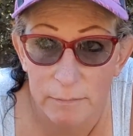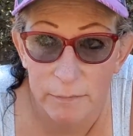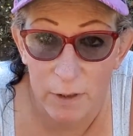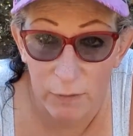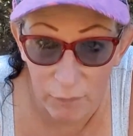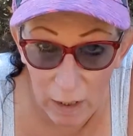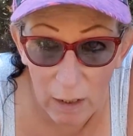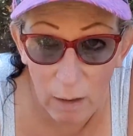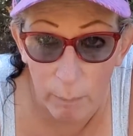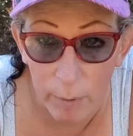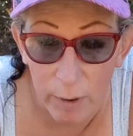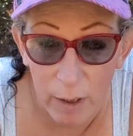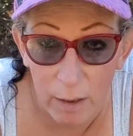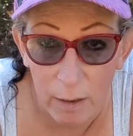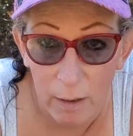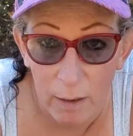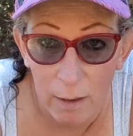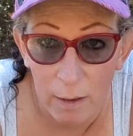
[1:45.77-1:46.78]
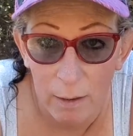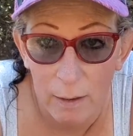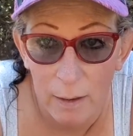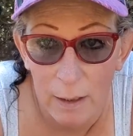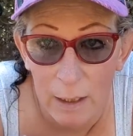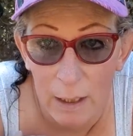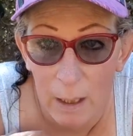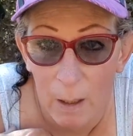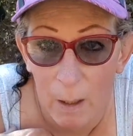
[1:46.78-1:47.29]
develop it,
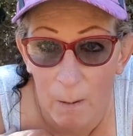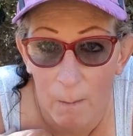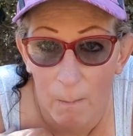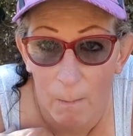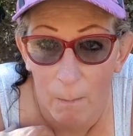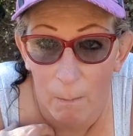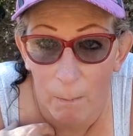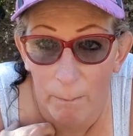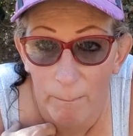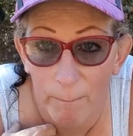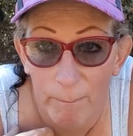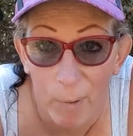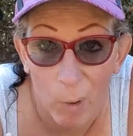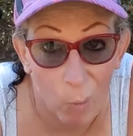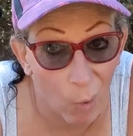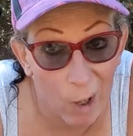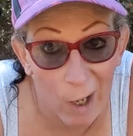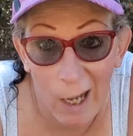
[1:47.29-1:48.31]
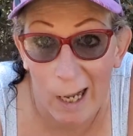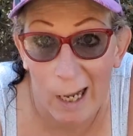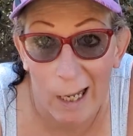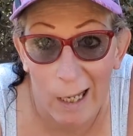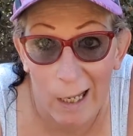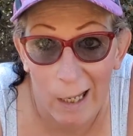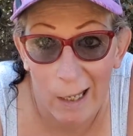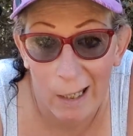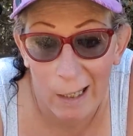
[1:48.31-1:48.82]
but
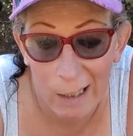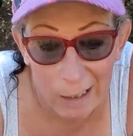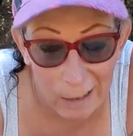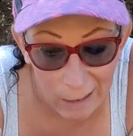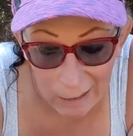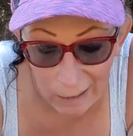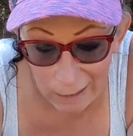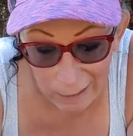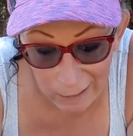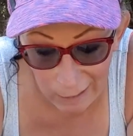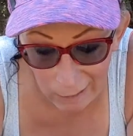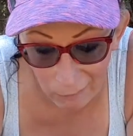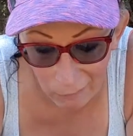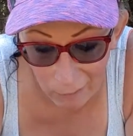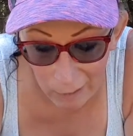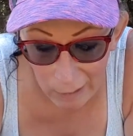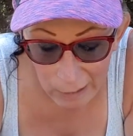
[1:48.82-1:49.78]
why? You know?